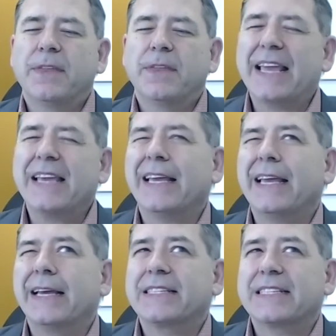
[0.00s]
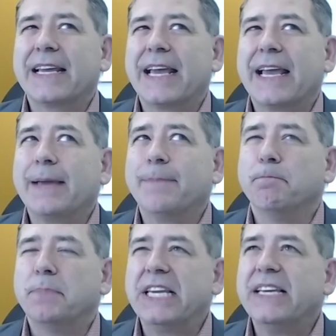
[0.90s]
think it's a
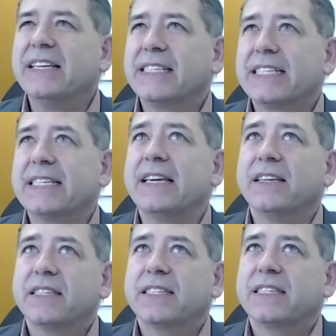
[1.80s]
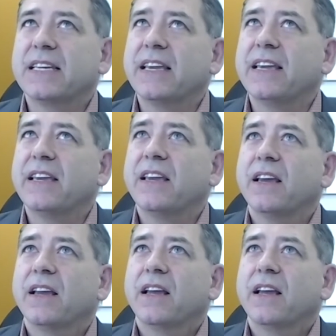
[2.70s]
BCC